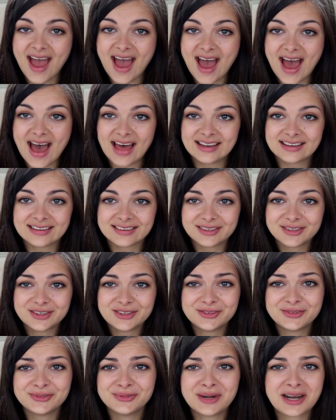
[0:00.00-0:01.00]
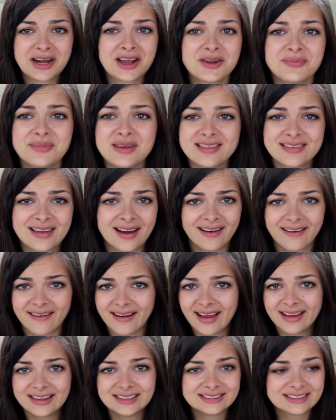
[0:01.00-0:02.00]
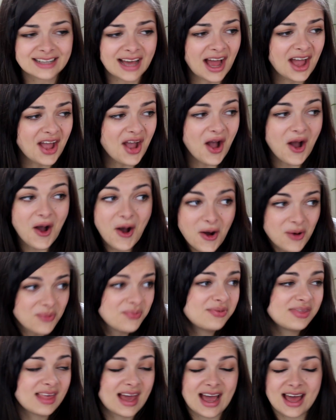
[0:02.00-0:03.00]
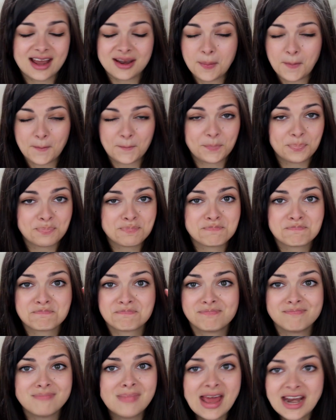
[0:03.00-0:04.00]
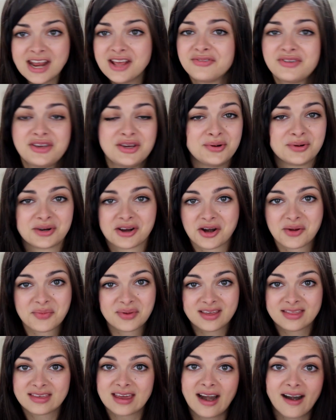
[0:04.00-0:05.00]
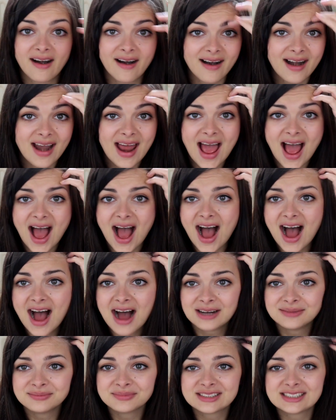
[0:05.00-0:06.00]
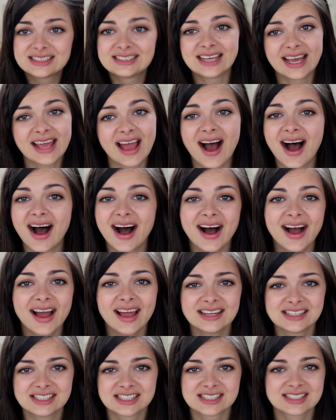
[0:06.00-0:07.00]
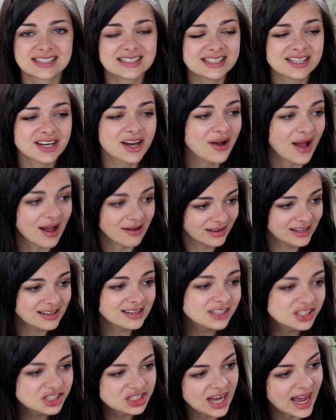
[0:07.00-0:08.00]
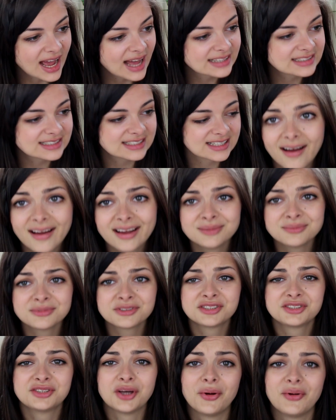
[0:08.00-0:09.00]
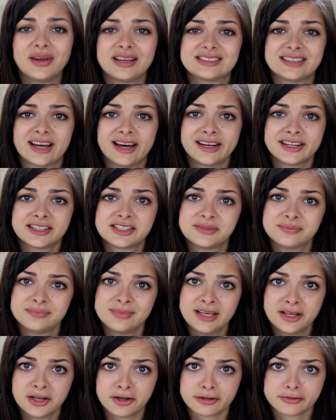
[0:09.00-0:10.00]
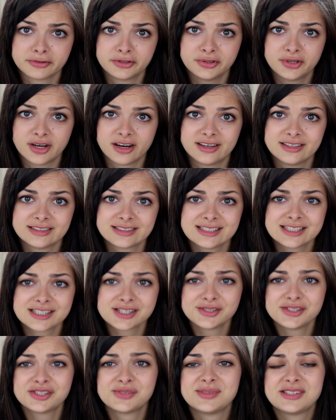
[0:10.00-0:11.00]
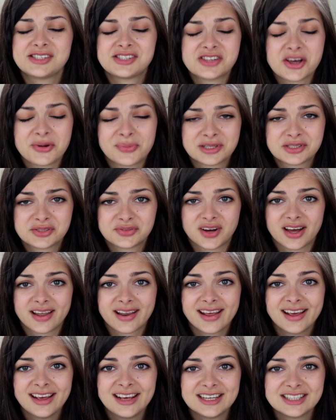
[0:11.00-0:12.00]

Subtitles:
And we're gonna be there, and I hope that many of you are gonna be there to say hi and just, you know, have a little chat. I am so excited to meet all of you guys, and it's going to be so much fun.